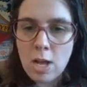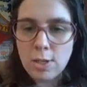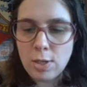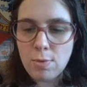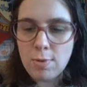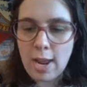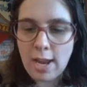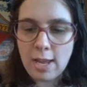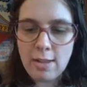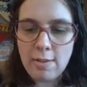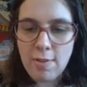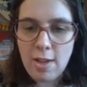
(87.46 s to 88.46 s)
So
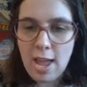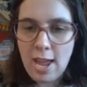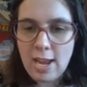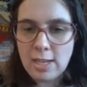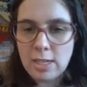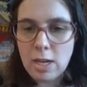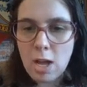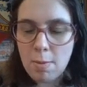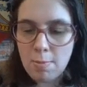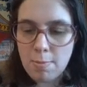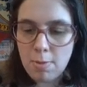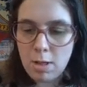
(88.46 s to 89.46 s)
-8
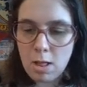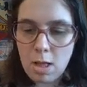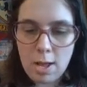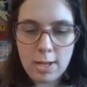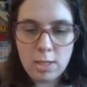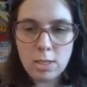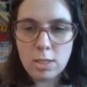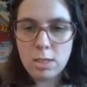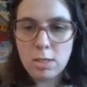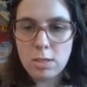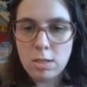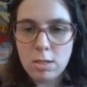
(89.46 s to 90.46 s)

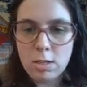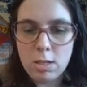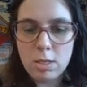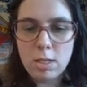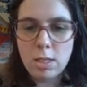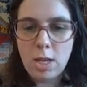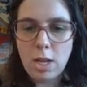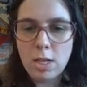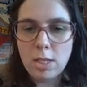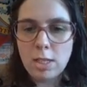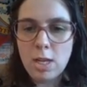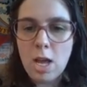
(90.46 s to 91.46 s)
plus
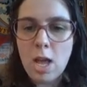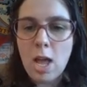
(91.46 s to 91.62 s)
6